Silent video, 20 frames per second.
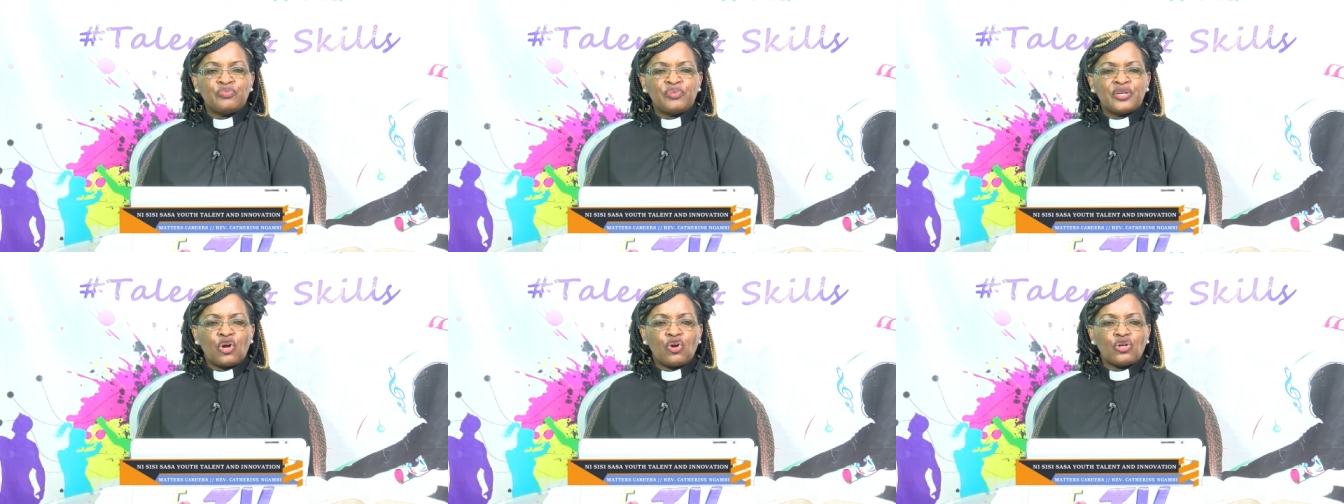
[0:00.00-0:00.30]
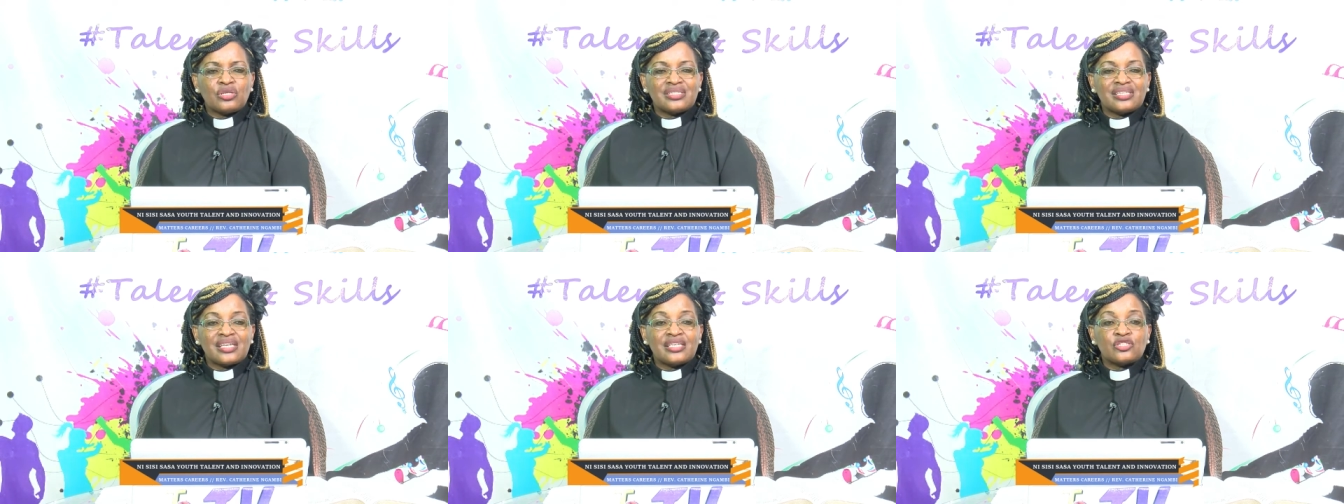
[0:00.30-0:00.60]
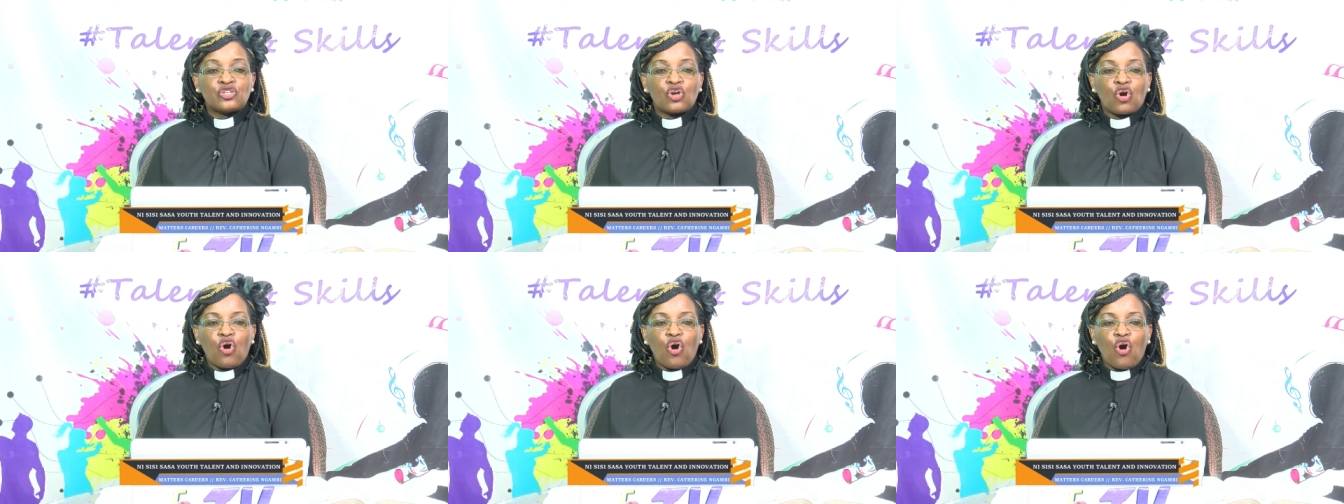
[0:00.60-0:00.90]
because they
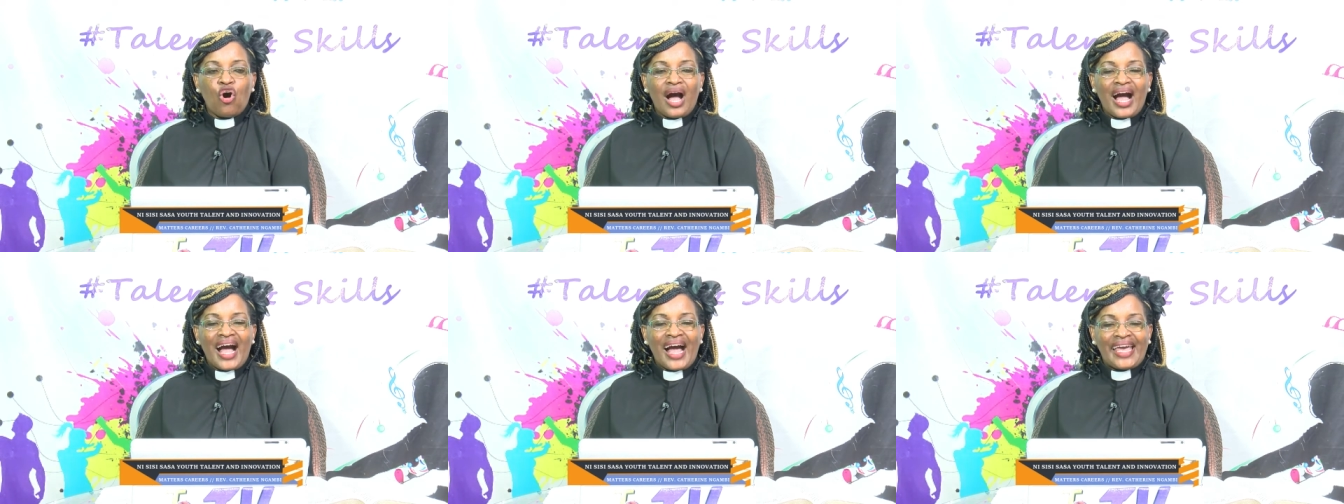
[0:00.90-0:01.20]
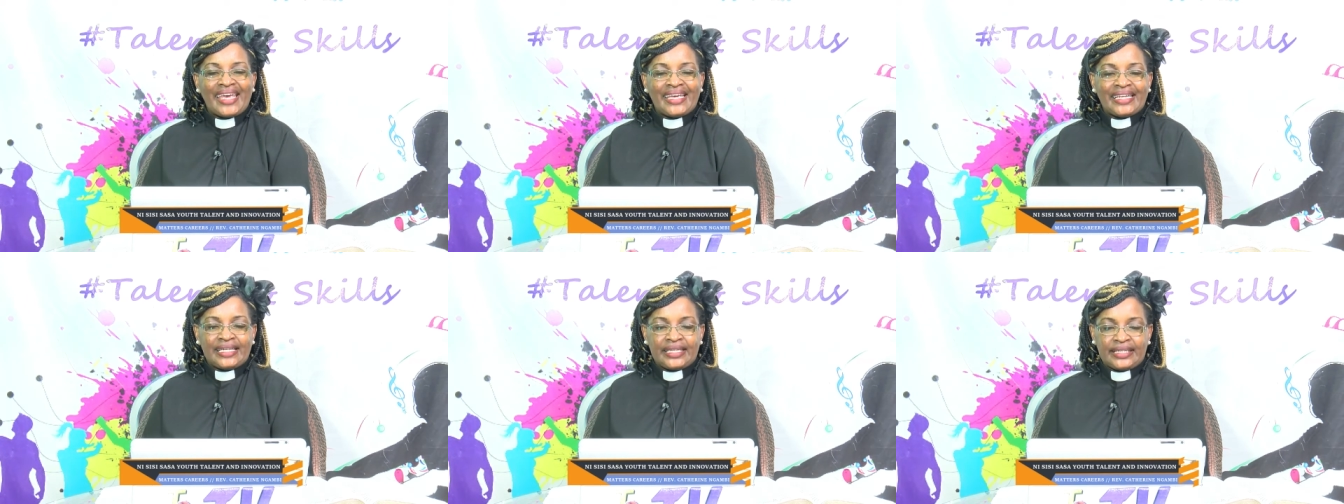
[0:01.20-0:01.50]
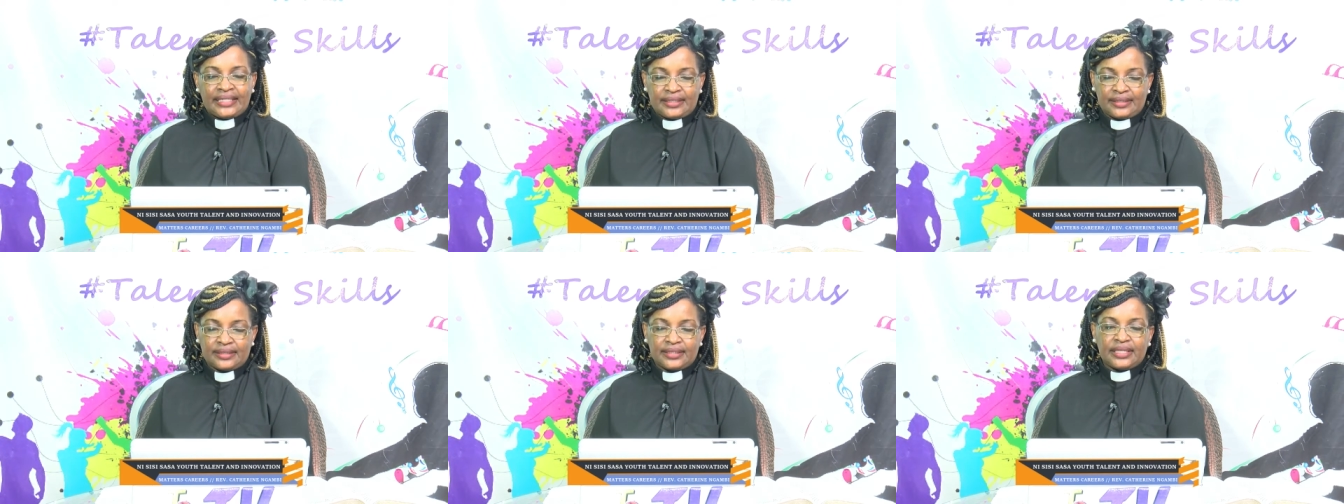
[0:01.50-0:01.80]
score
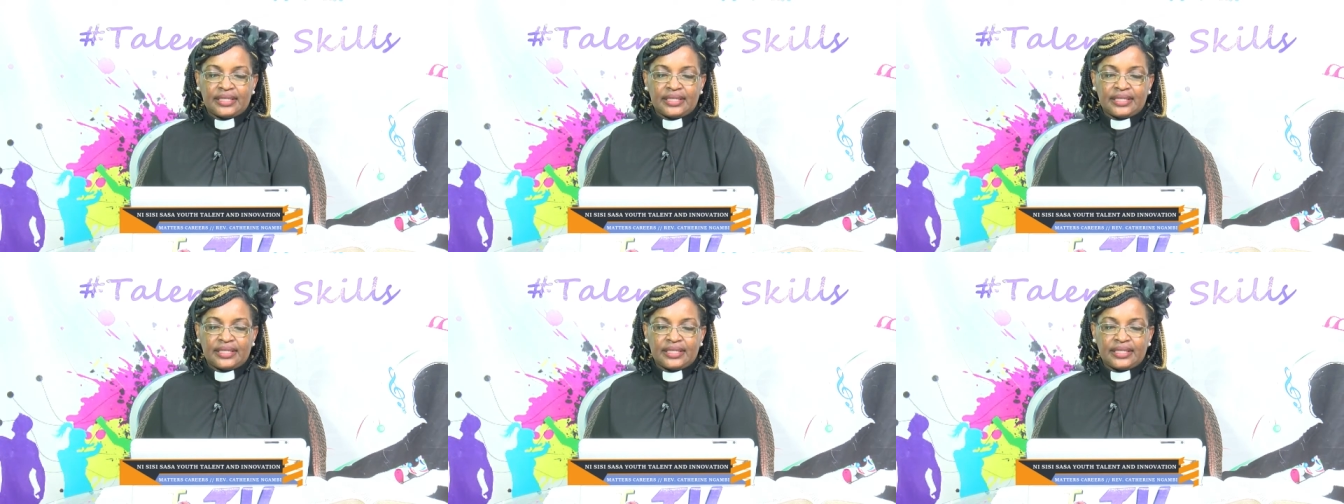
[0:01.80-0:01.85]
highly